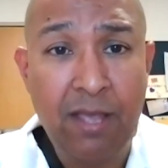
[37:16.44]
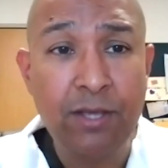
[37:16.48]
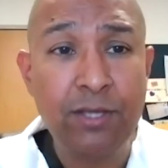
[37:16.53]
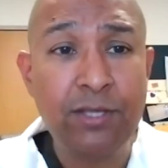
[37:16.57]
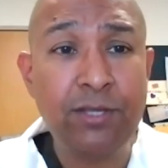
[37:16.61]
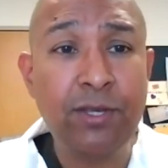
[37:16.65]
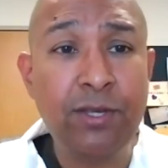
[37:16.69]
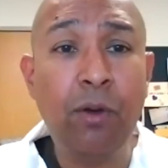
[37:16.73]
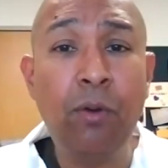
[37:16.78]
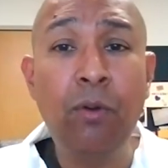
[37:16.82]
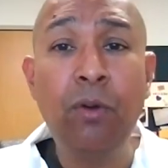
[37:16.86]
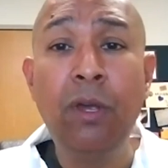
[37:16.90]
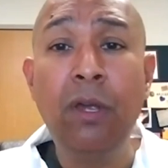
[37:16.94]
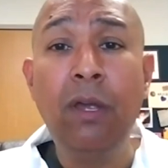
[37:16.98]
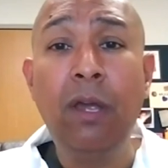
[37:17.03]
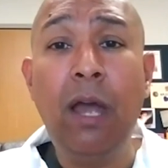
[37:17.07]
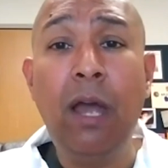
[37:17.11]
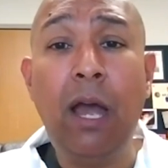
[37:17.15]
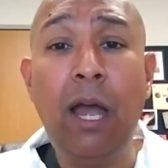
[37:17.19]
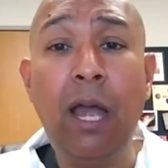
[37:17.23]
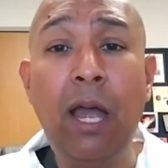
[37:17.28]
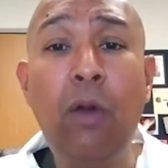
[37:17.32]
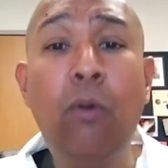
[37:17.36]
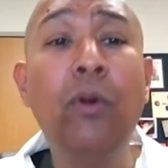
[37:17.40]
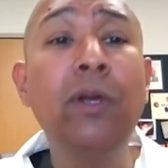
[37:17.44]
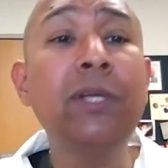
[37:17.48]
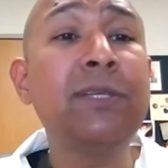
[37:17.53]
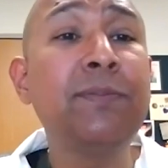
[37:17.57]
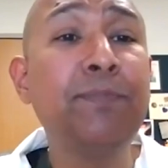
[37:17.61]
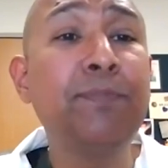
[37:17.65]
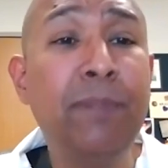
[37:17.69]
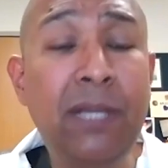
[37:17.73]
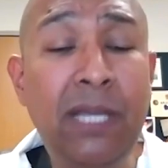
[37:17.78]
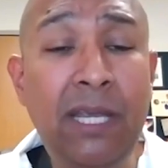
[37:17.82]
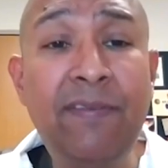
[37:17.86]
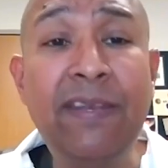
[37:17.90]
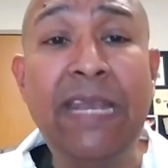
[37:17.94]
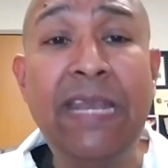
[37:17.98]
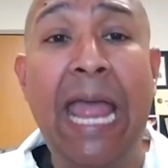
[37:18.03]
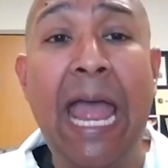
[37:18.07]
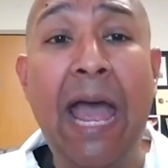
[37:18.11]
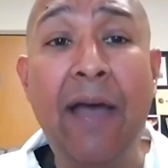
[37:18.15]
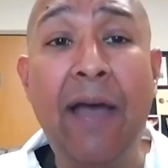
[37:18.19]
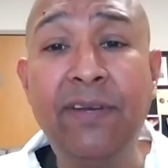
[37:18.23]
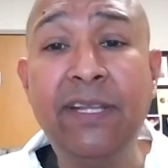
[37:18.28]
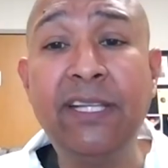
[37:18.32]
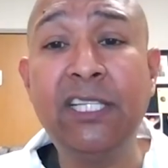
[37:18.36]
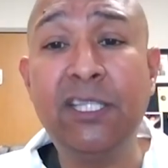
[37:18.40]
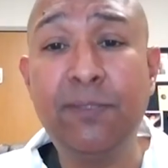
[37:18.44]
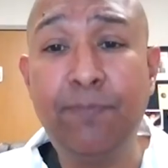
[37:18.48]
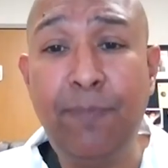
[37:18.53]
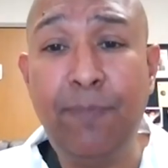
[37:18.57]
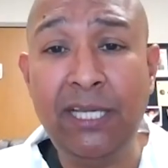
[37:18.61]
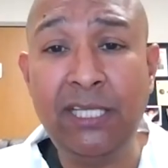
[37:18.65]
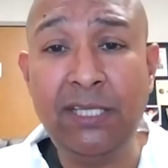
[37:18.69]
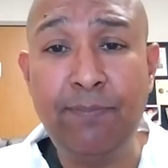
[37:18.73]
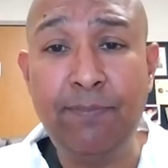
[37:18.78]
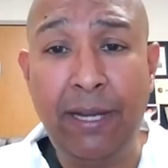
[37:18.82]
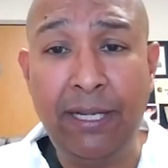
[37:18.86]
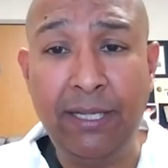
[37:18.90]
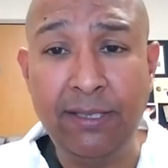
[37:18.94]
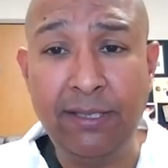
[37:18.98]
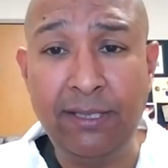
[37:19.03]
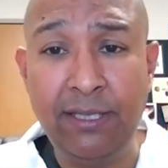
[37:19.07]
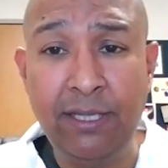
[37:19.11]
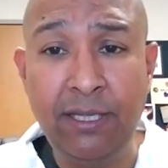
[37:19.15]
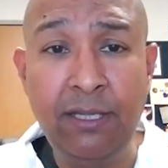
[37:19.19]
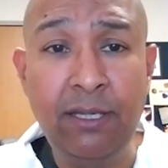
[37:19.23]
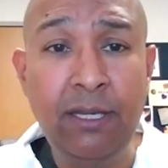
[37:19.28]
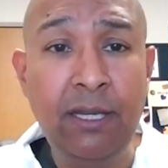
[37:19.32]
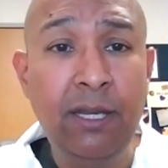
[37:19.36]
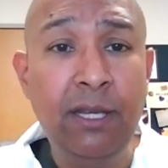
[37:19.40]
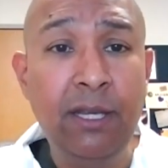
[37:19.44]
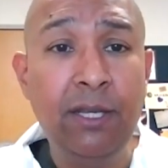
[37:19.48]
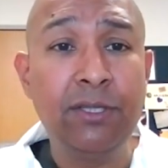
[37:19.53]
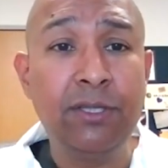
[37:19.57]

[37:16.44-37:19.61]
So I always believe in evidence-based medicine.